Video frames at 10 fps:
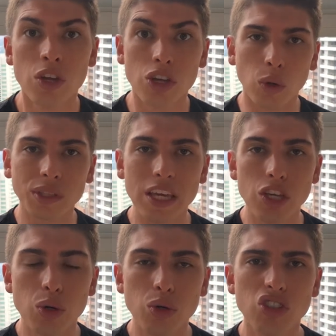You know what they
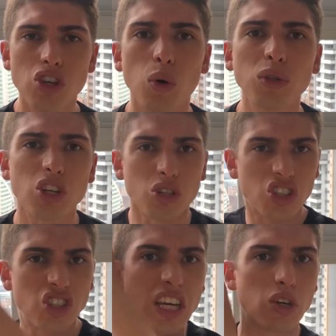use? You know what their
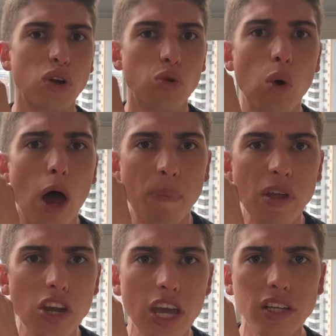secret
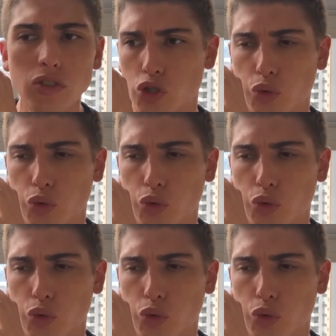weapon is?